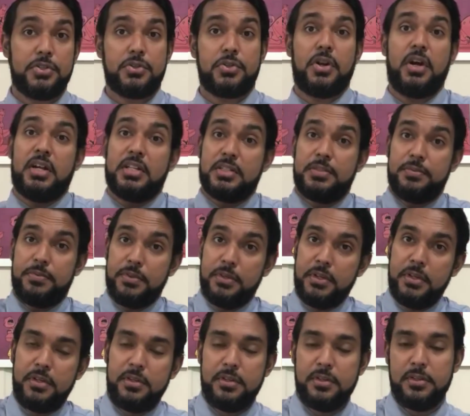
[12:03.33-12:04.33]

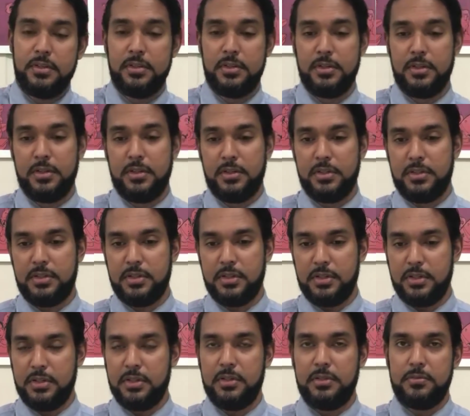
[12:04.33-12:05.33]
transferred
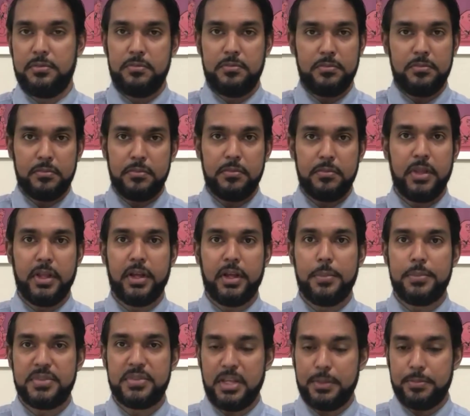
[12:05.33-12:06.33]
to
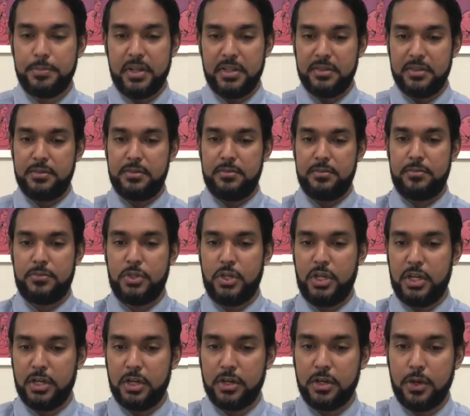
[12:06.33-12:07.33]
income statement,
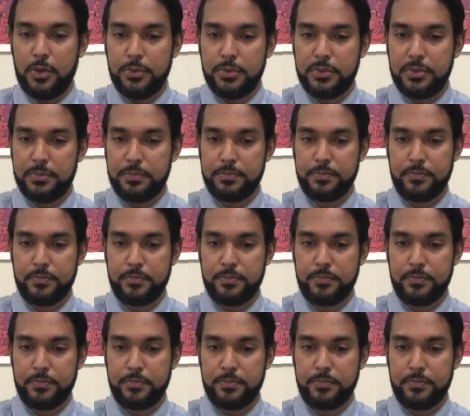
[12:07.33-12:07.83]
trading account.